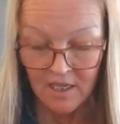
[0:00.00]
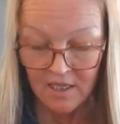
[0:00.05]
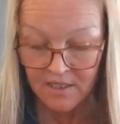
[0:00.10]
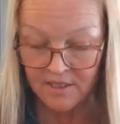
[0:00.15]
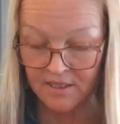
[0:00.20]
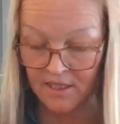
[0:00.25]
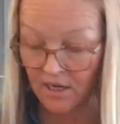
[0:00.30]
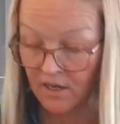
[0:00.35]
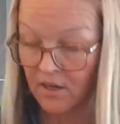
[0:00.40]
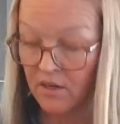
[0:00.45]

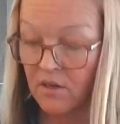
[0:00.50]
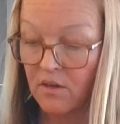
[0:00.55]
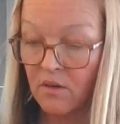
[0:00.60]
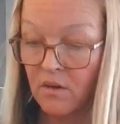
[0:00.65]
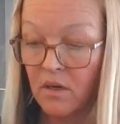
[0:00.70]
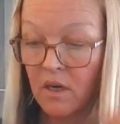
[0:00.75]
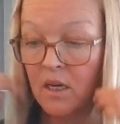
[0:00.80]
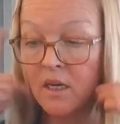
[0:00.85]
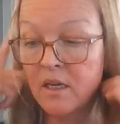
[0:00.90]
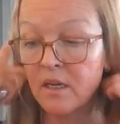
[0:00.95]

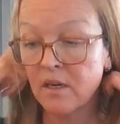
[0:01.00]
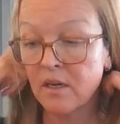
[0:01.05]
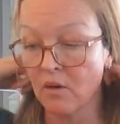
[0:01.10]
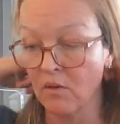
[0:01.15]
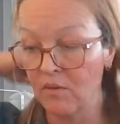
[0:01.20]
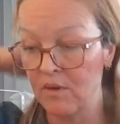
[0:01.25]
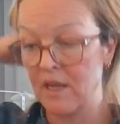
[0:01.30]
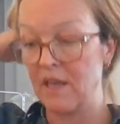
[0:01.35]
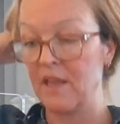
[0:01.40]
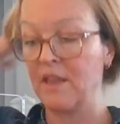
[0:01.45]
So,
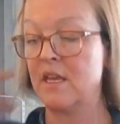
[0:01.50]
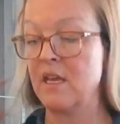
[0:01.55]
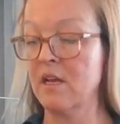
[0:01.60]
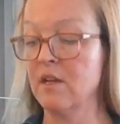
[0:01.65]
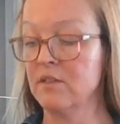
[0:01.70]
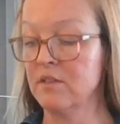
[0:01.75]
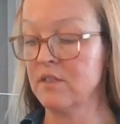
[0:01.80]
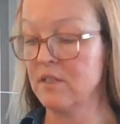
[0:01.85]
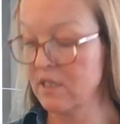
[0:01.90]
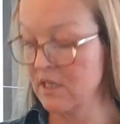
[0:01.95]
nothing
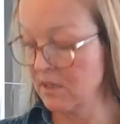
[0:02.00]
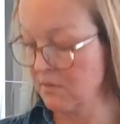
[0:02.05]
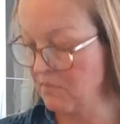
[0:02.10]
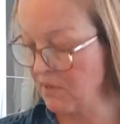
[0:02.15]
else